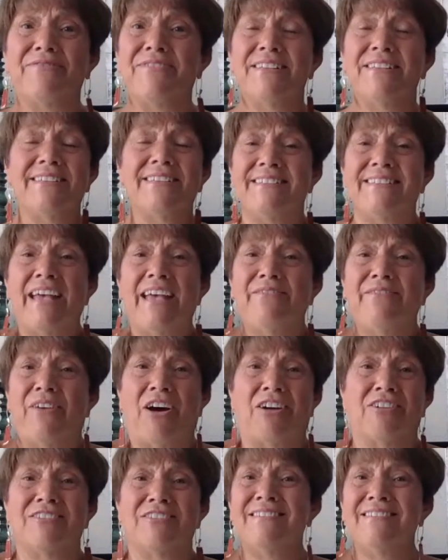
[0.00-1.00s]
to save
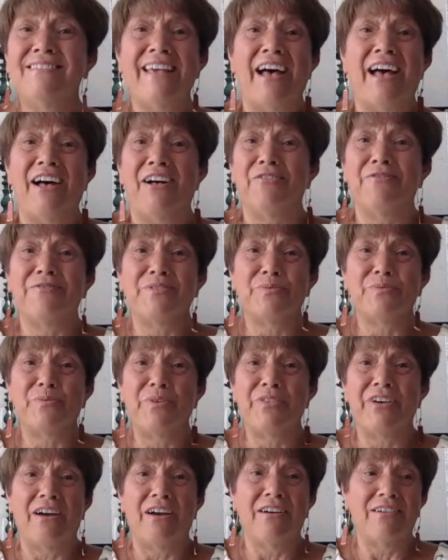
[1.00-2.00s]
ourselves
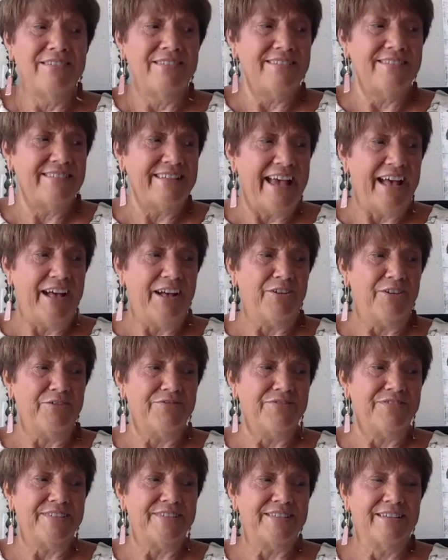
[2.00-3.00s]
with
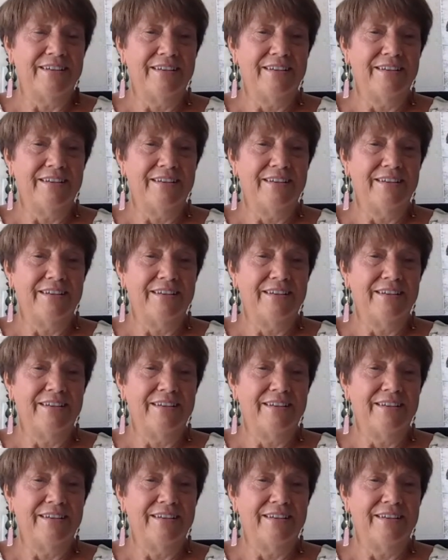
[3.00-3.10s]
ourselves.